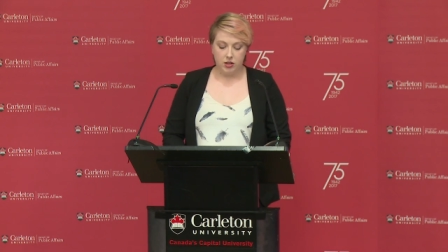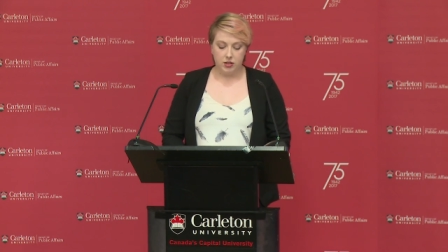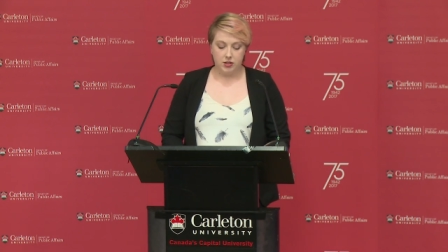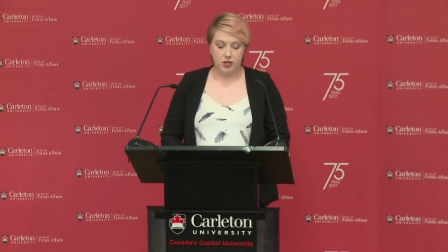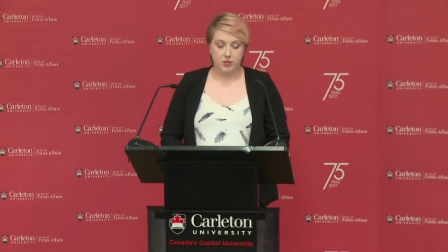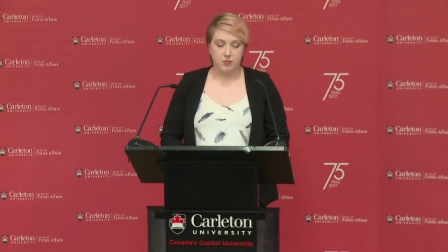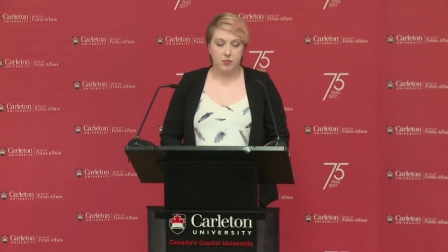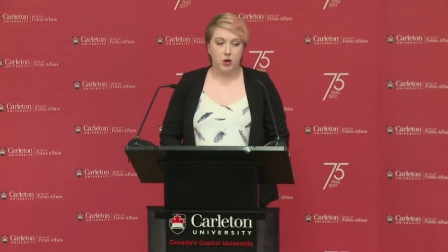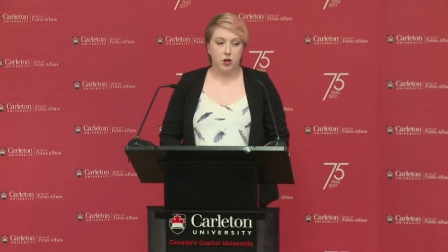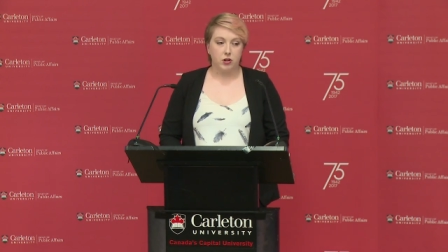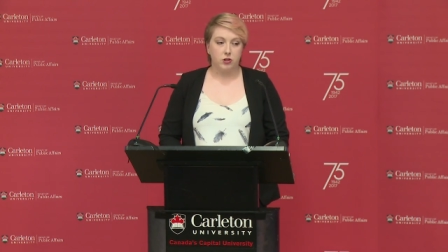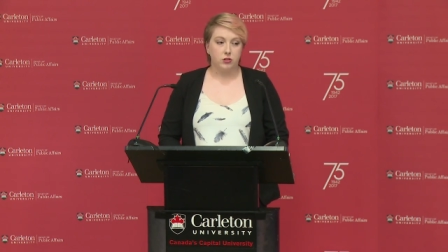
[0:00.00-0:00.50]

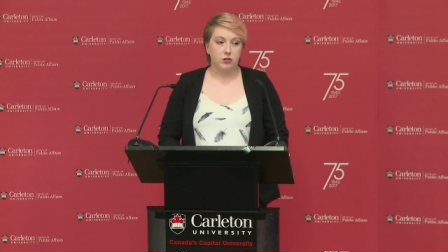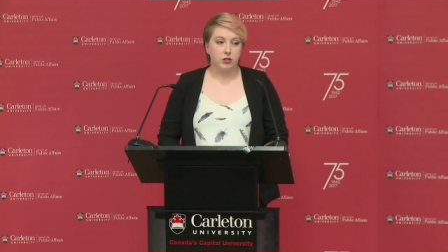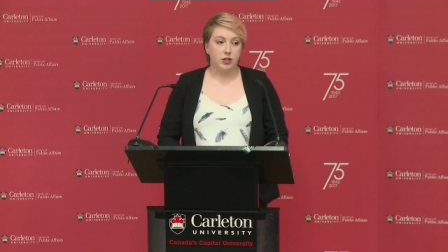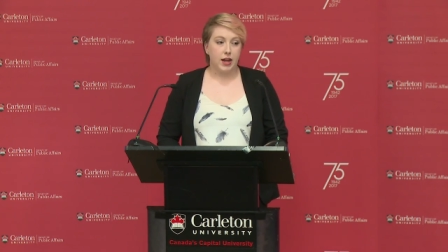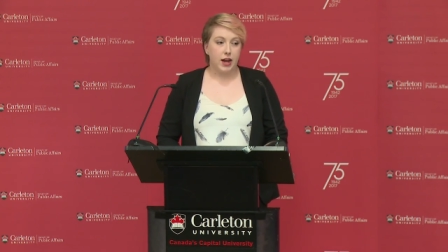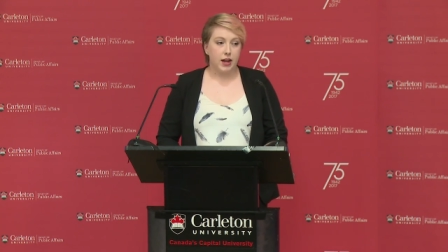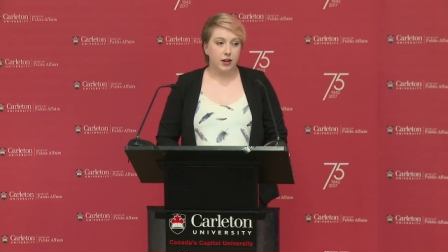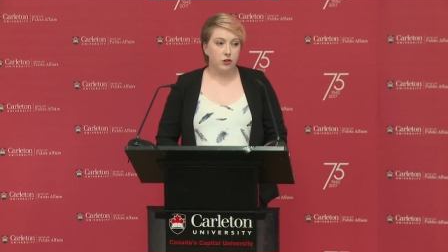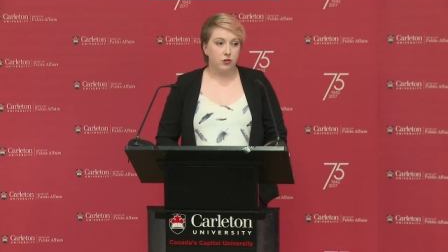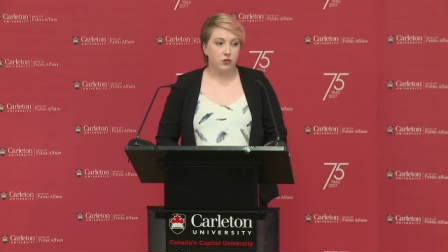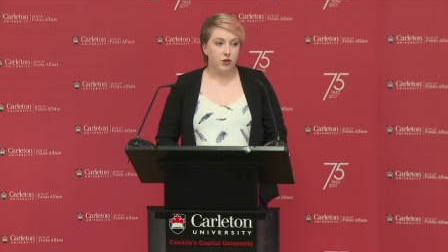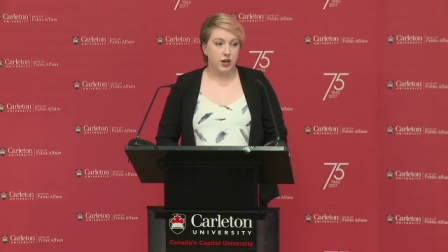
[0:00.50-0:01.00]
This model
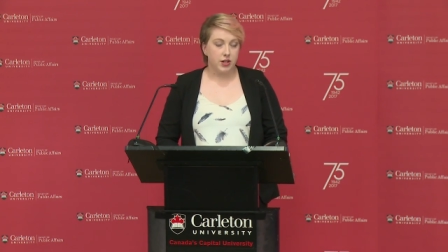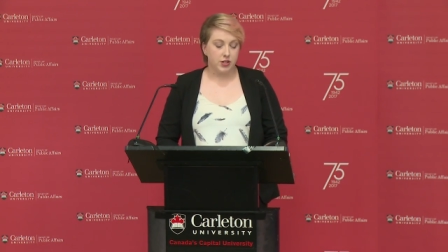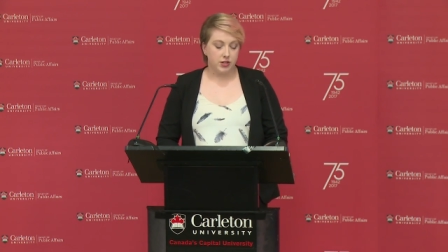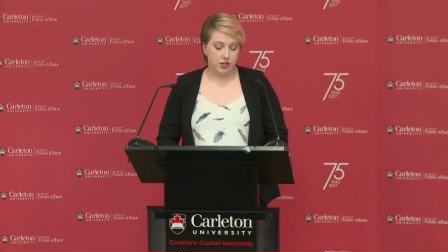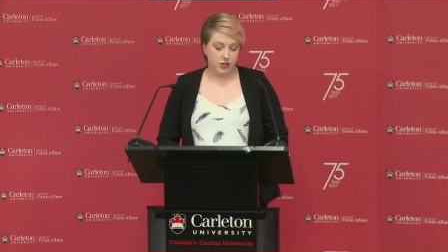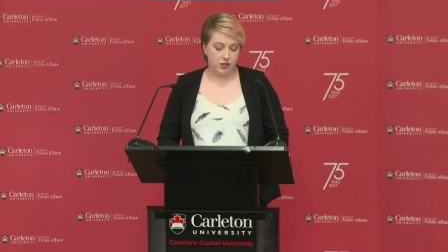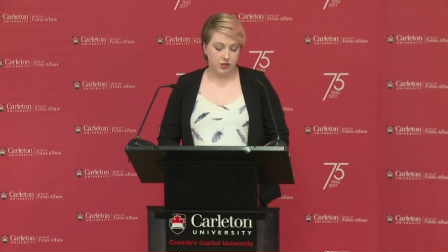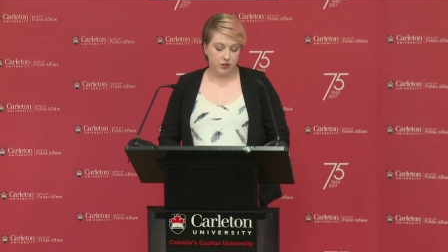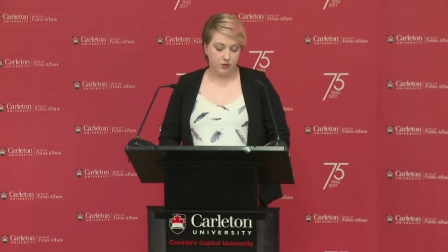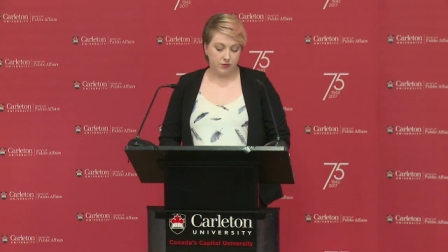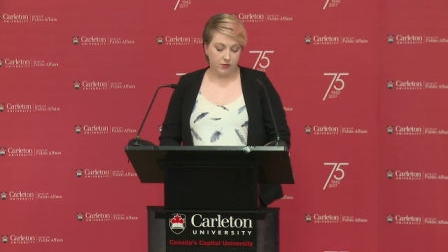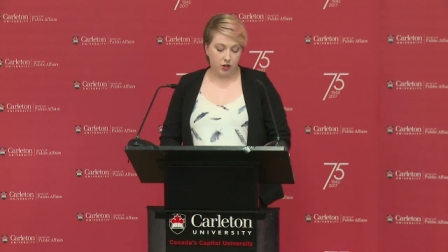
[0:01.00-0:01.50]

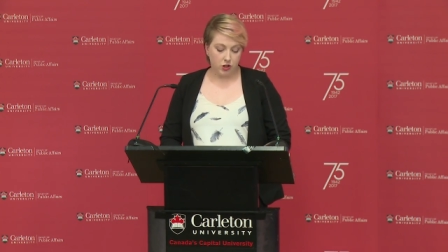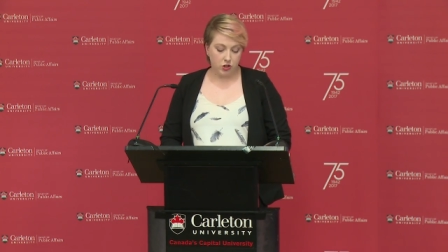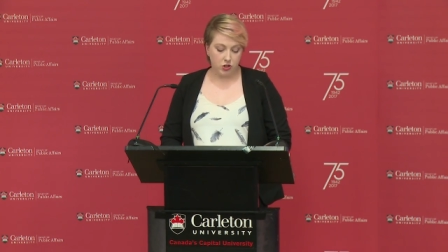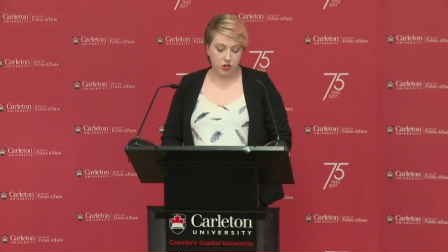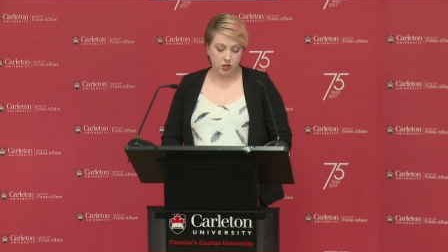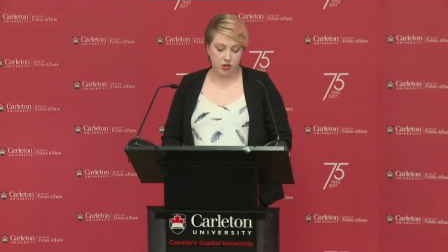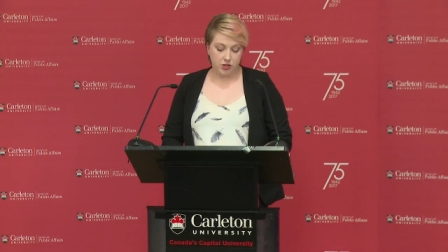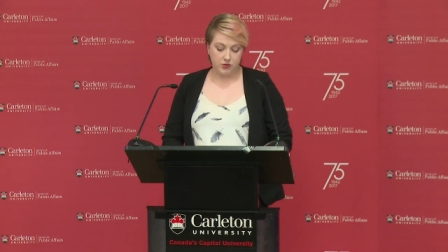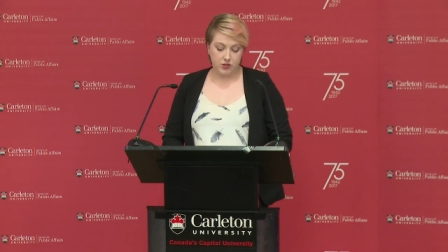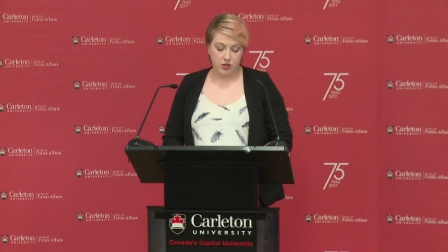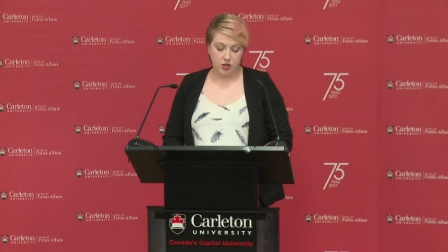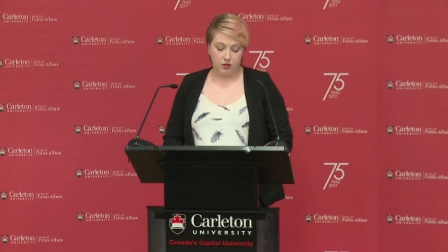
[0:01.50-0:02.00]
categorizes the functions of